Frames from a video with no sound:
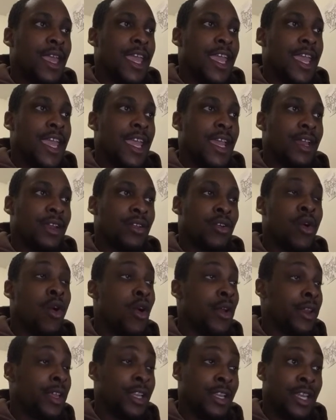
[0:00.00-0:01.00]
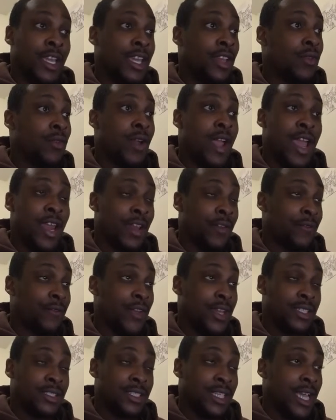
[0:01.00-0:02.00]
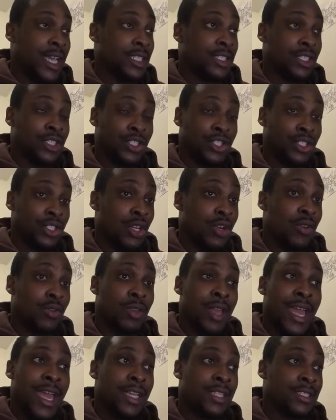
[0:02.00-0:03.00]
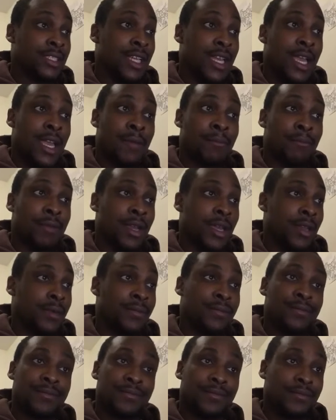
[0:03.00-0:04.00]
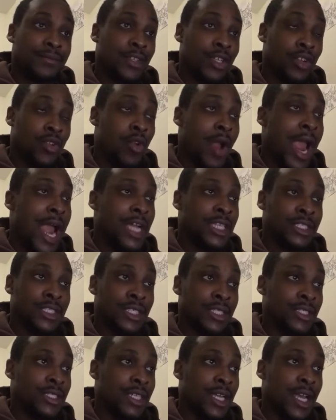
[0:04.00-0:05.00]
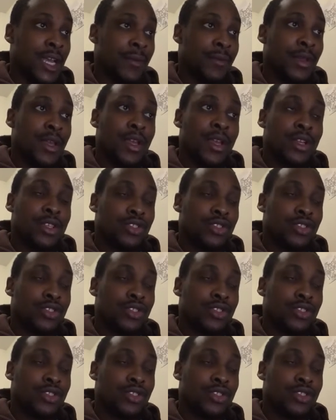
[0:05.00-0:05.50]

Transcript: And Courtney Lee, who had a fantastic show last time, but crashed this time.